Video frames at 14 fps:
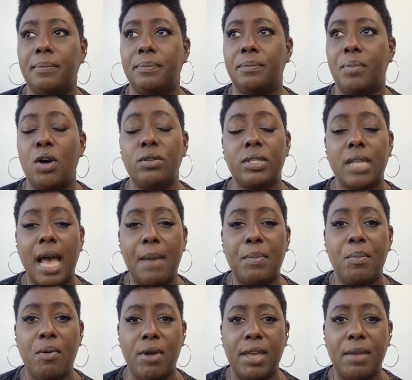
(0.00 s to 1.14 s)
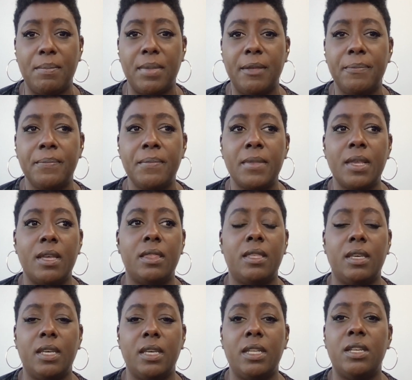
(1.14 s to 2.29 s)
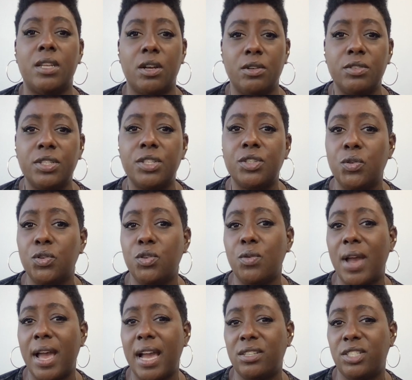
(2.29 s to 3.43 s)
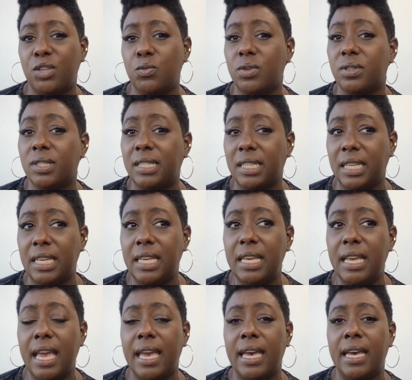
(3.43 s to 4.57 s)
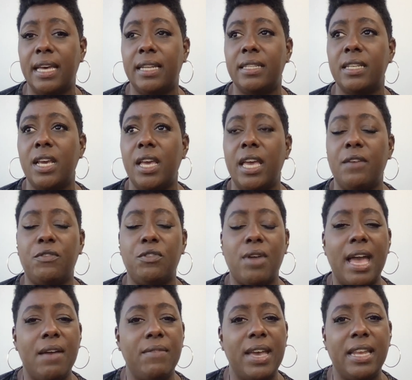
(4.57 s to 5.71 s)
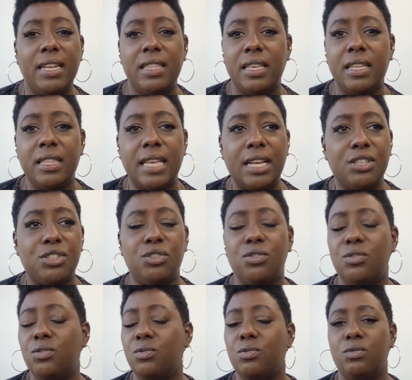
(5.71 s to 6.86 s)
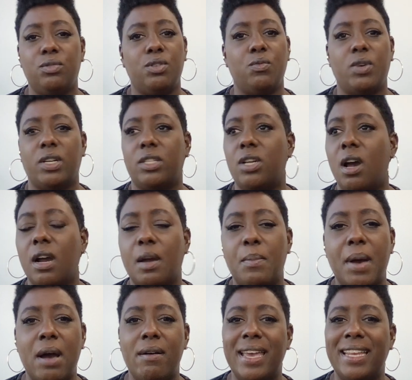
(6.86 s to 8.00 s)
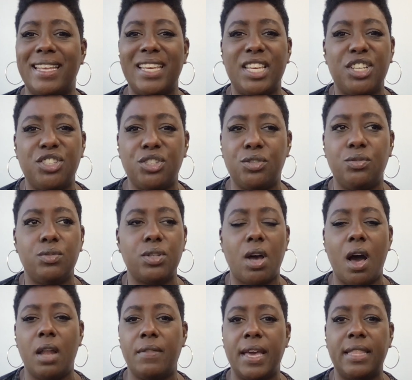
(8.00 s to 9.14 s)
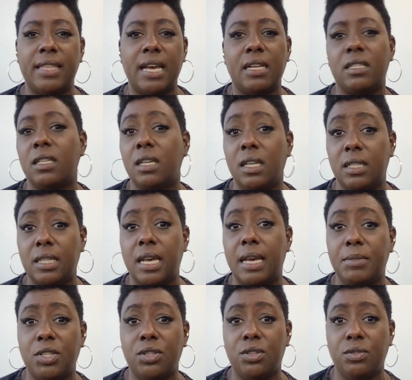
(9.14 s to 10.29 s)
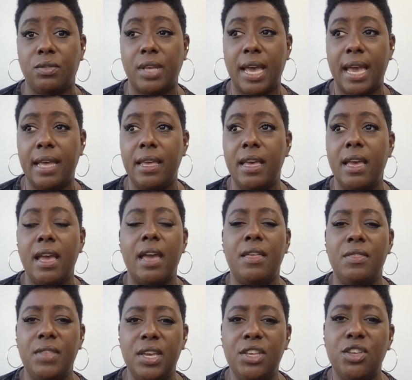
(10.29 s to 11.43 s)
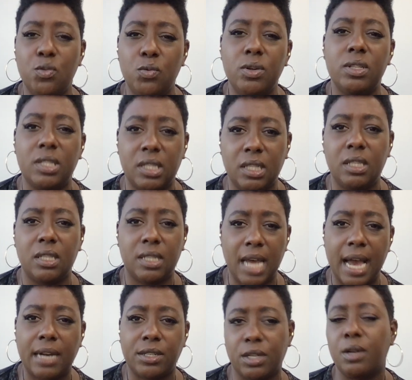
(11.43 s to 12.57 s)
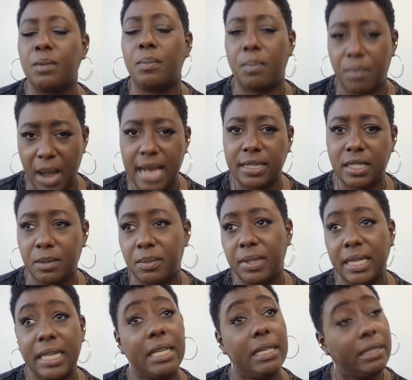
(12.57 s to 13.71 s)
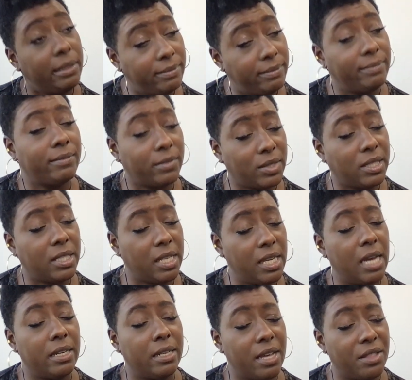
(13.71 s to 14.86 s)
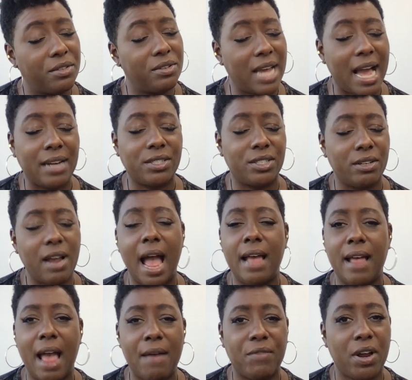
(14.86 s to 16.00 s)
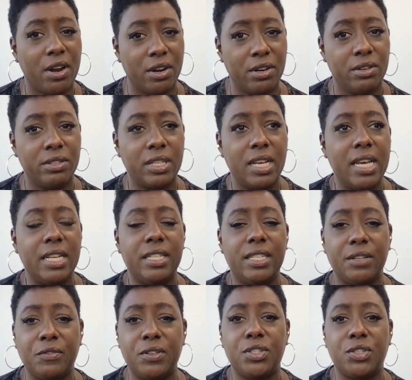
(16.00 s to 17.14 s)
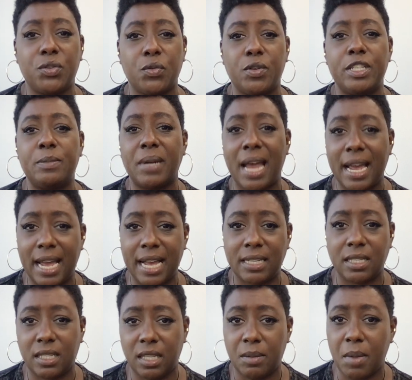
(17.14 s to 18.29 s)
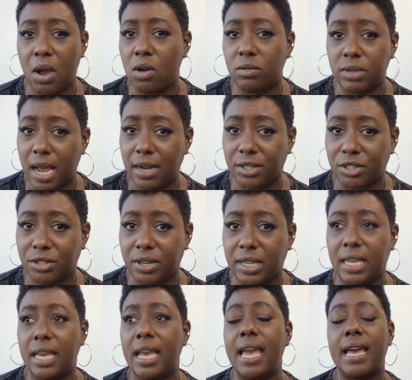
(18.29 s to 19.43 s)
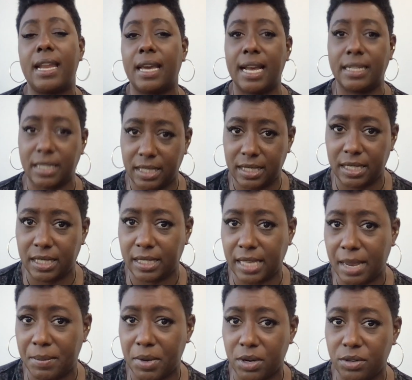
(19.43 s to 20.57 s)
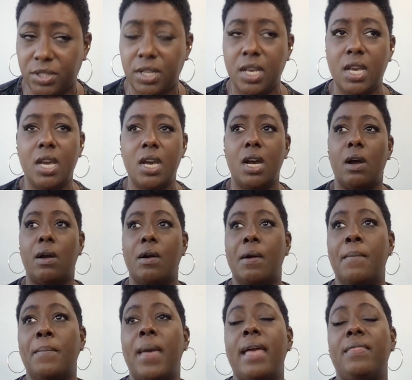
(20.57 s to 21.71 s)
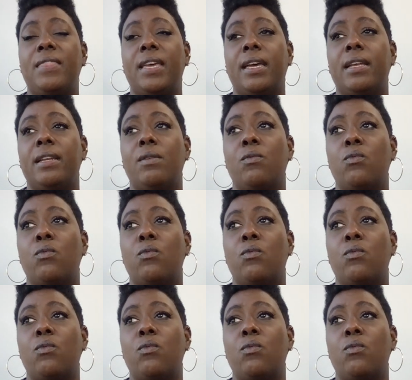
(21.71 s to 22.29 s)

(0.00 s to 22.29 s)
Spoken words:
post-op appointment, the nurse is who you actually will see, and if you have anything that you want to talk about, any issues, all of that, that is a good time to do that. And then you would see the doctor, possibly see another doctor. I've heard different stories, but I got to see my own doctor again, and I got to see the same nurse. And then